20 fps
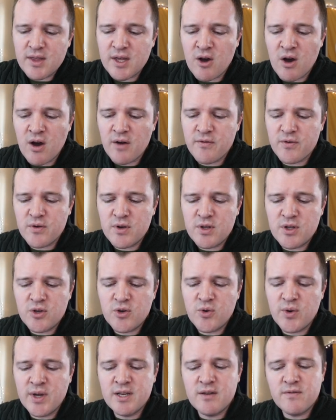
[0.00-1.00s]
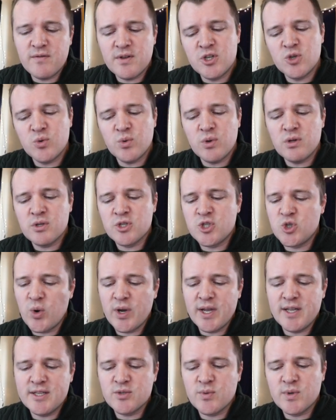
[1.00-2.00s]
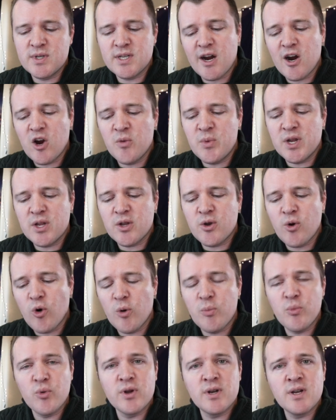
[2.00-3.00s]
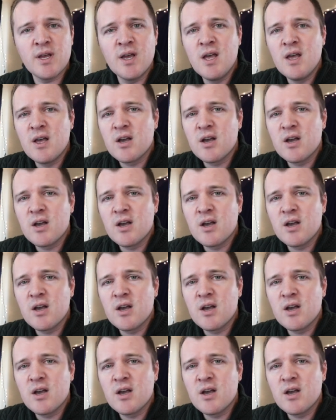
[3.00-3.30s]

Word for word: They offer you individual, joint, retirement, corporate,